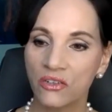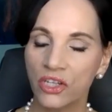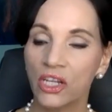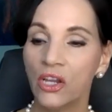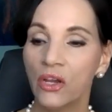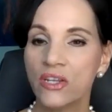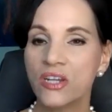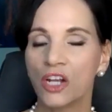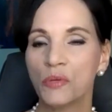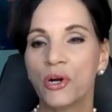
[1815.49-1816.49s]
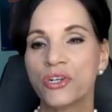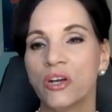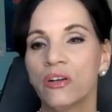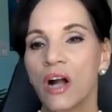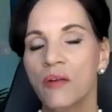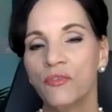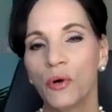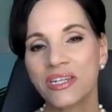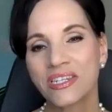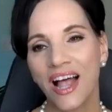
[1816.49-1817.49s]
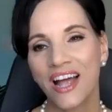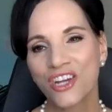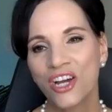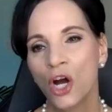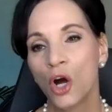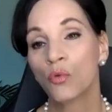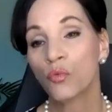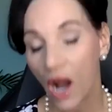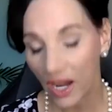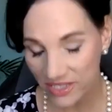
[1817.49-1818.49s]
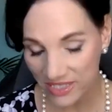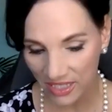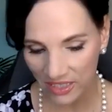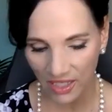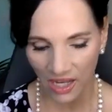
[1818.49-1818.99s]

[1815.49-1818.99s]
And you can go to donna partow dot com forward slash rising.